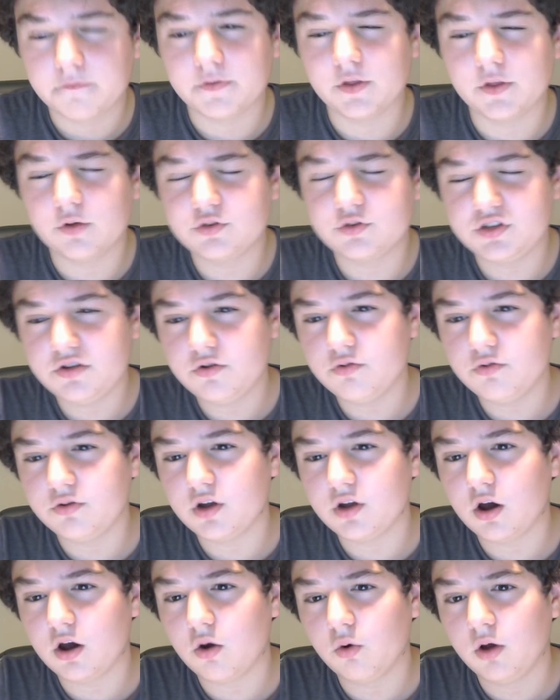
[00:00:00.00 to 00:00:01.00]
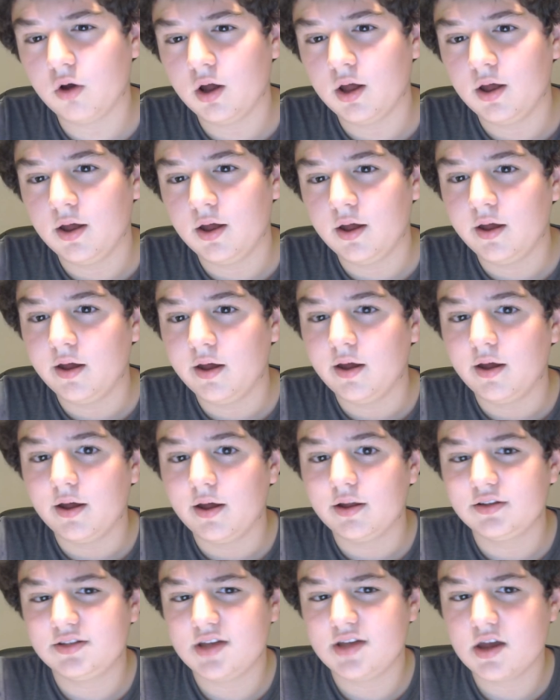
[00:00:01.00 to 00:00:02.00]
Those of you who know,
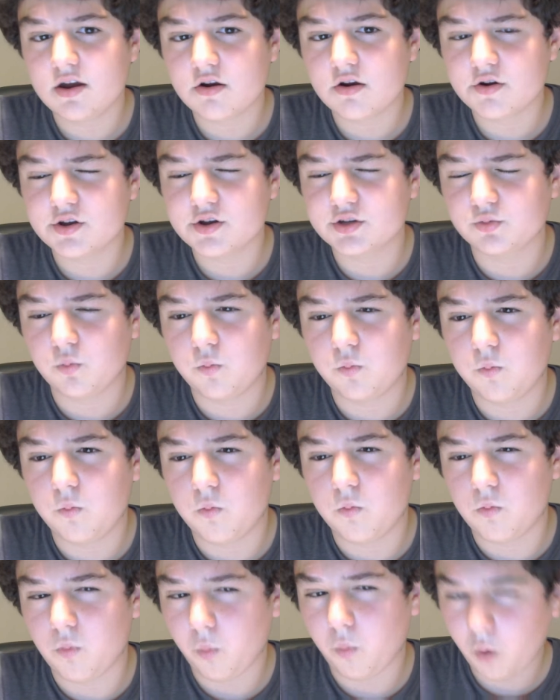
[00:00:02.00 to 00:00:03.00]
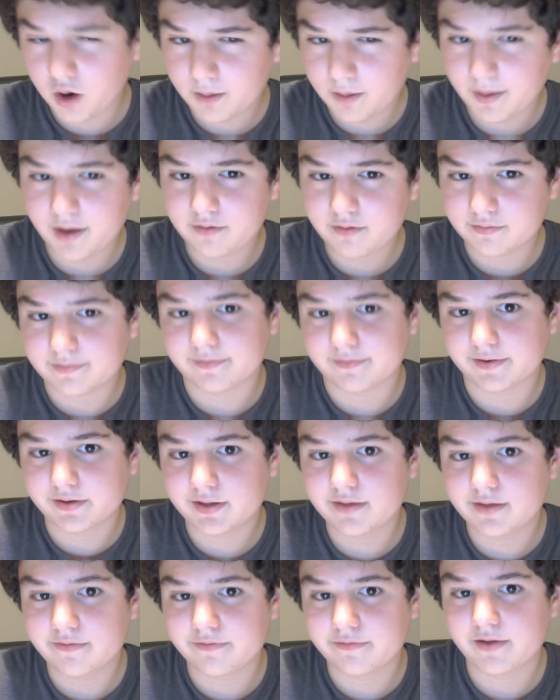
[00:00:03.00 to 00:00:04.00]
Tigger is one of my
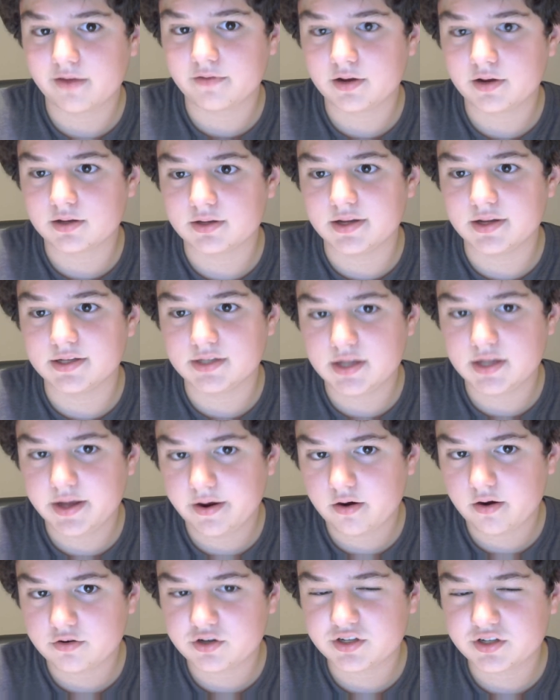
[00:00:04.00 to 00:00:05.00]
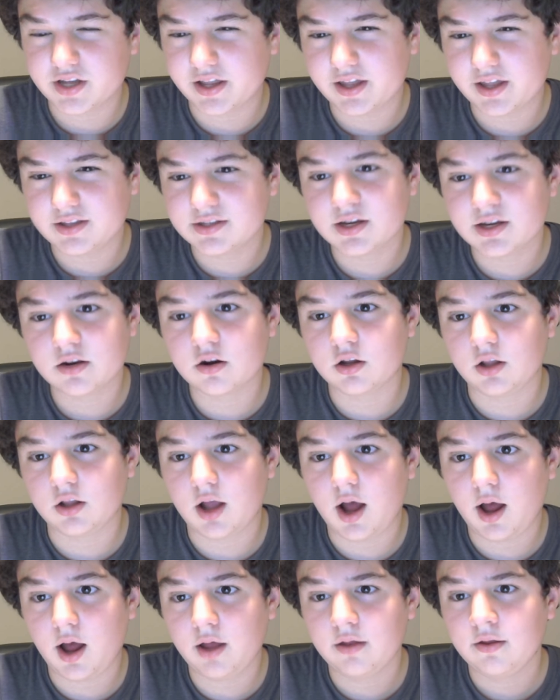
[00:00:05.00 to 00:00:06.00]
really favorite Disney characters. I like Tigger a
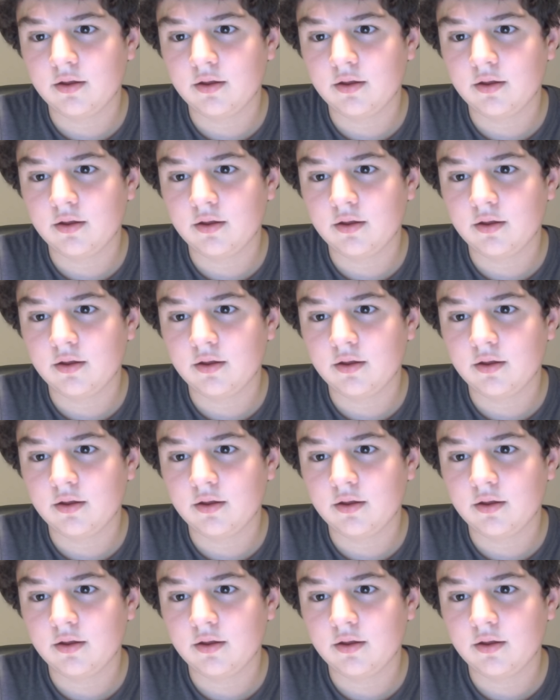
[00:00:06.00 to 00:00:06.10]
lot.